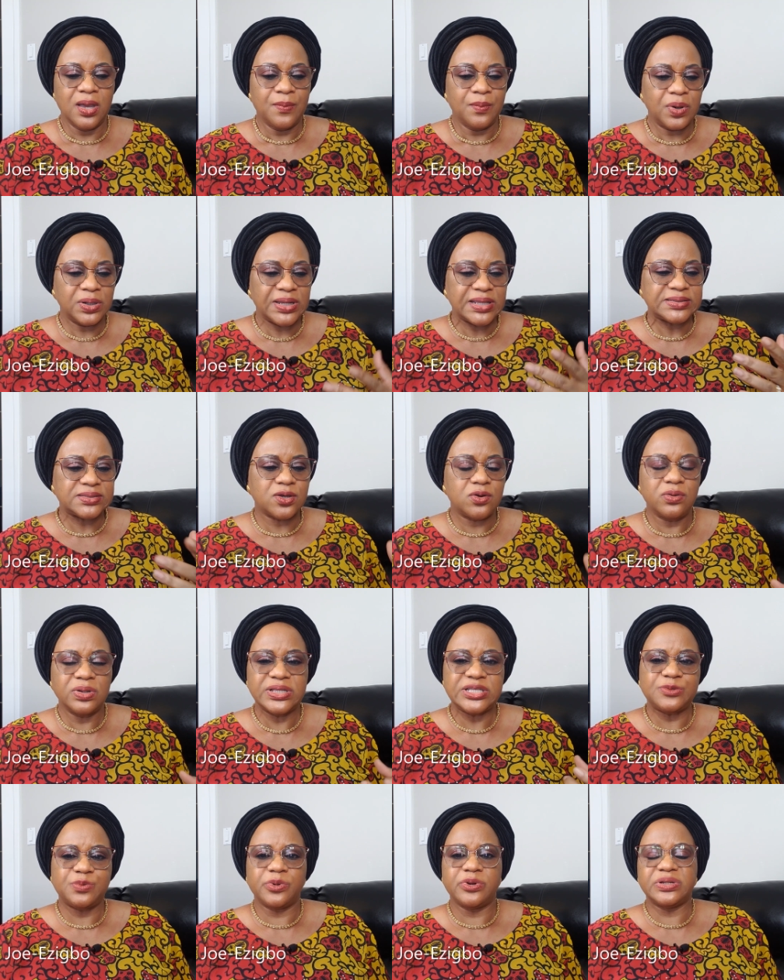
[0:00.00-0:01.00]
But as the Holy
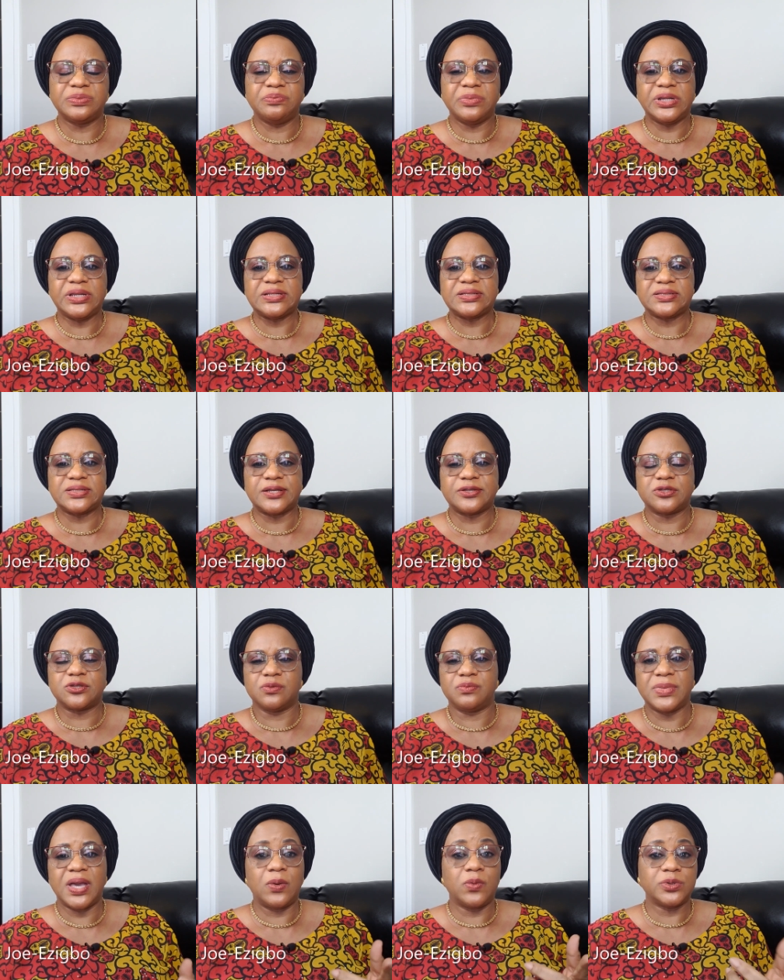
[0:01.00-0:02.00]
Spirit ministered to
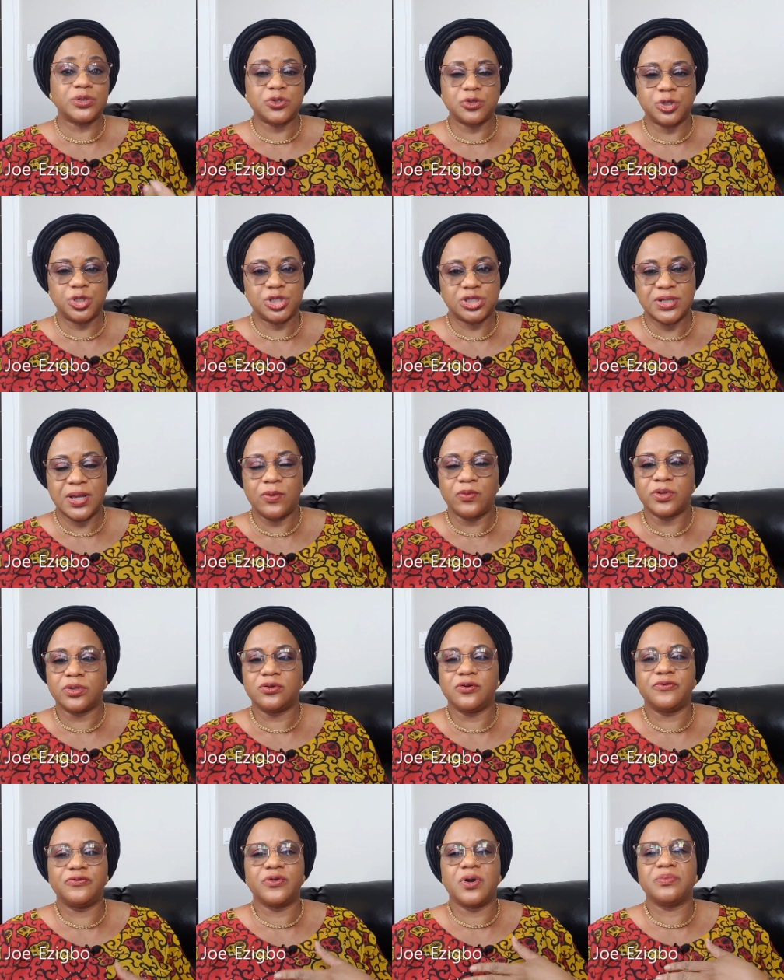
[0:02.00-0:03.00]
me, I want to share with
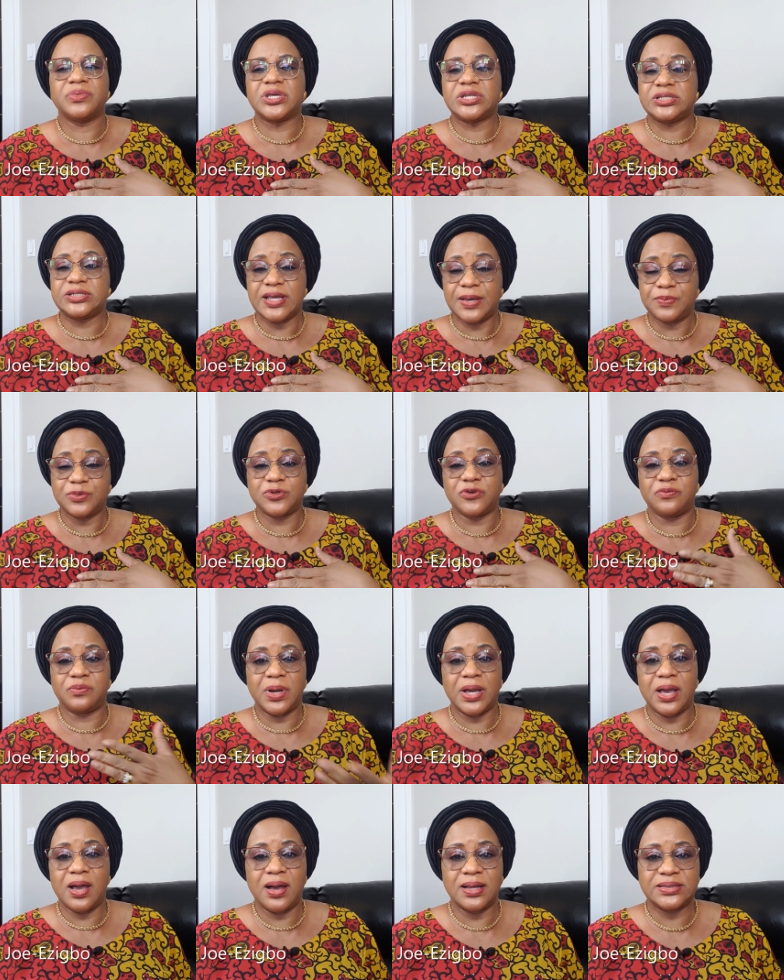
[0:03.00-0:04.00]
you from the depth of
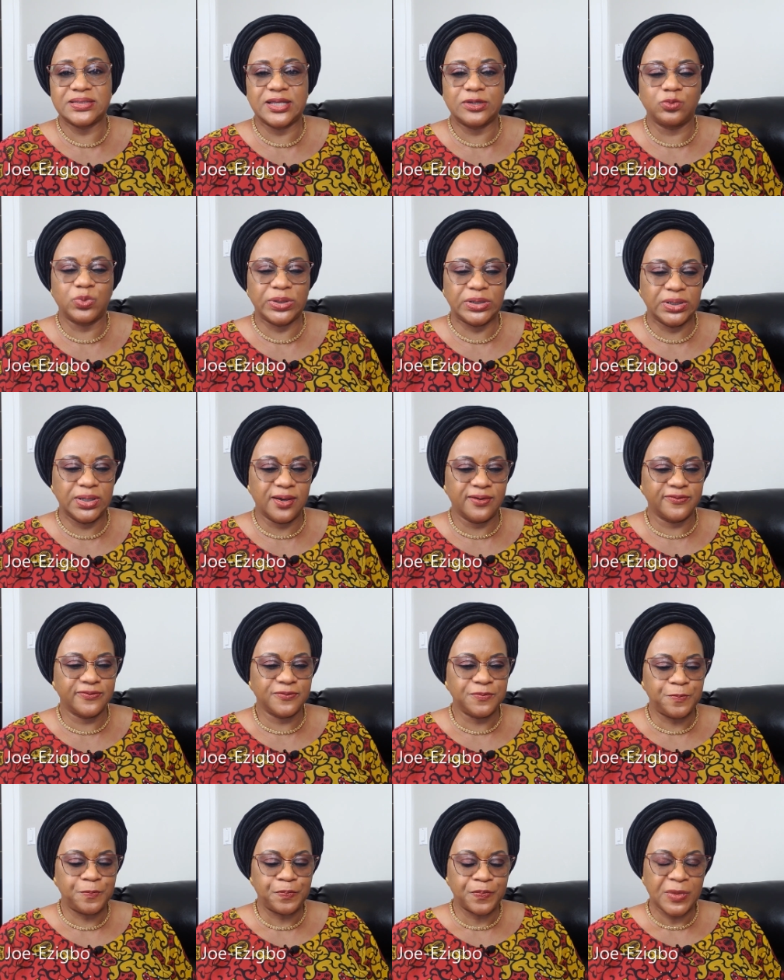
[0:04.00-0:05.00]
my heart and with love
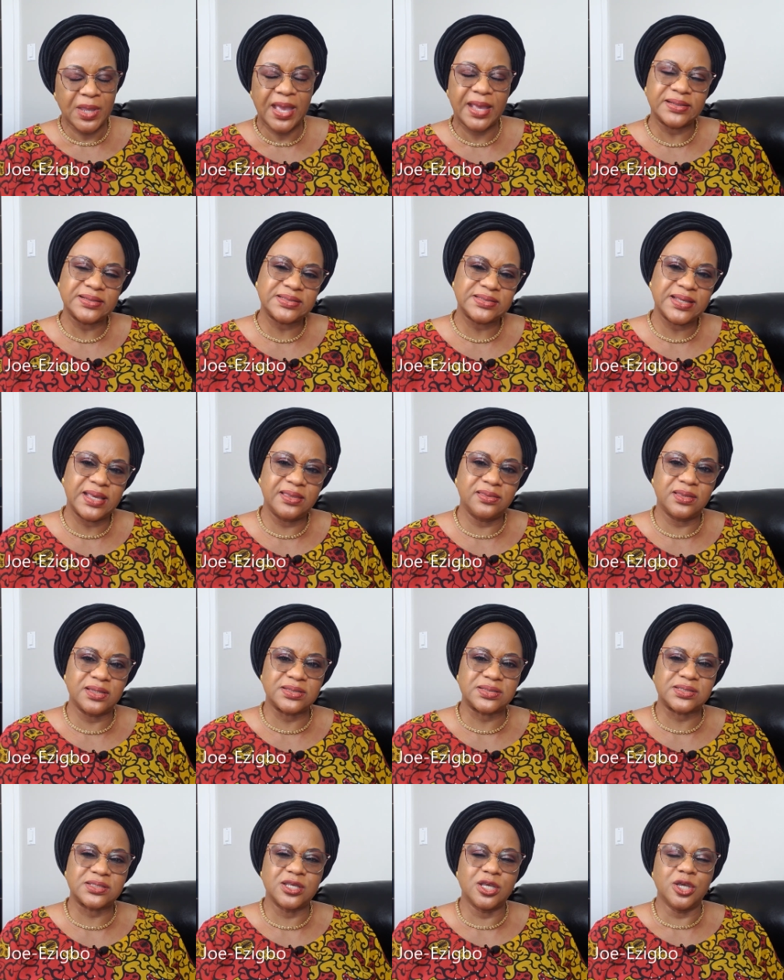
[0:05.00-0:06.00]
and say
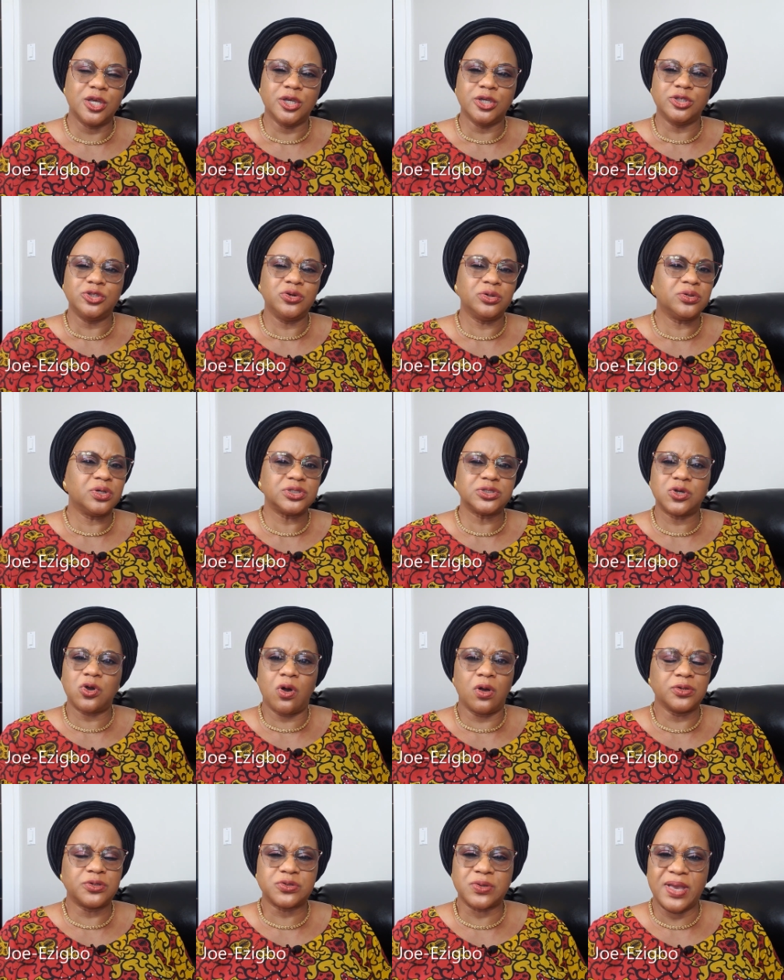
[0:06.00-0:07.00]
this. You're not
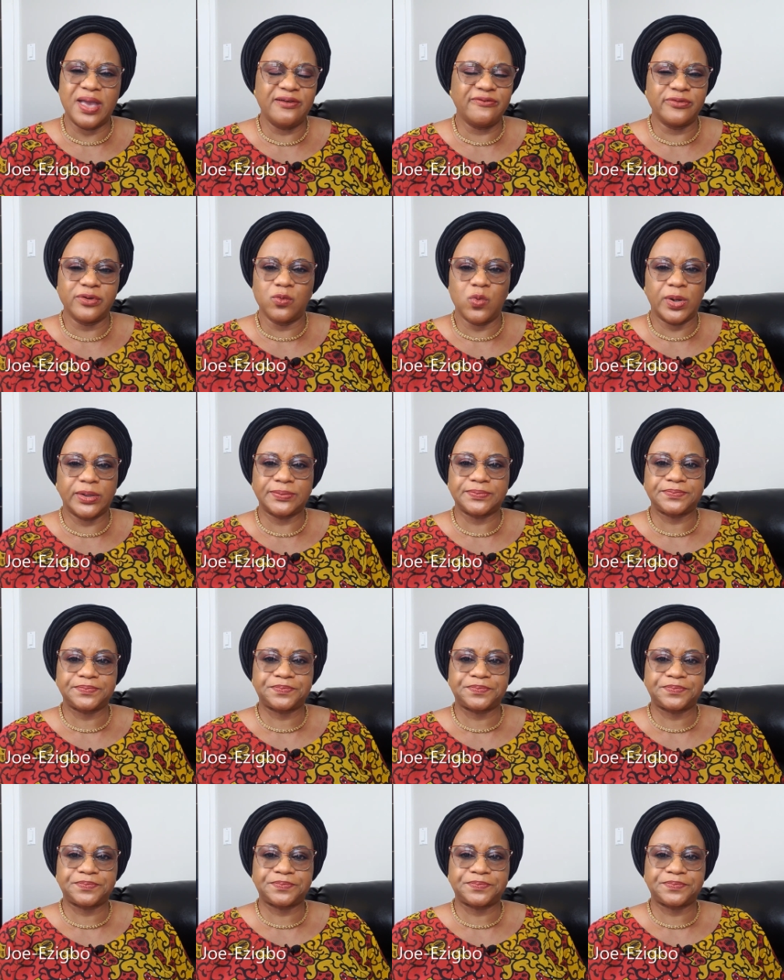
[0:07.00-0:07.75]
called to everyone.